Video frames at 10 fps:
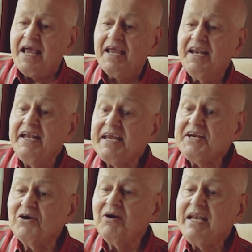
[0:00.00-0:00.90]
A
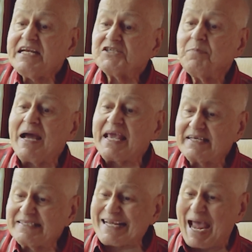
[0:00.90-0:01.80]
leader leads by
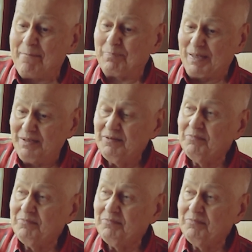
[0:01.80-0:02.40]
example.